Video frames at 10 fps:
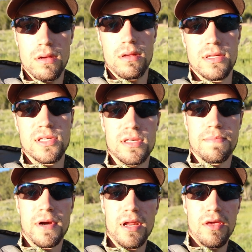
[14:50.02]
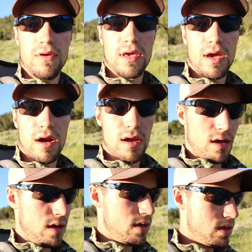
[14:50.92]
This is a pretty unique
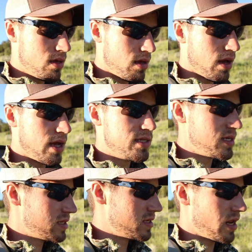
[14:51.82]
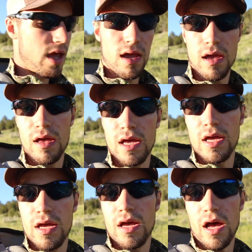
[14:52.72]
area. I'd say today
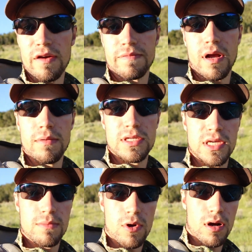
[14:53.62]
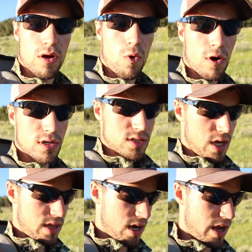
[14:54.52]
I've probably seen more horse
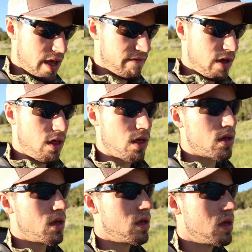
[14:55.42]
sign than I have elk.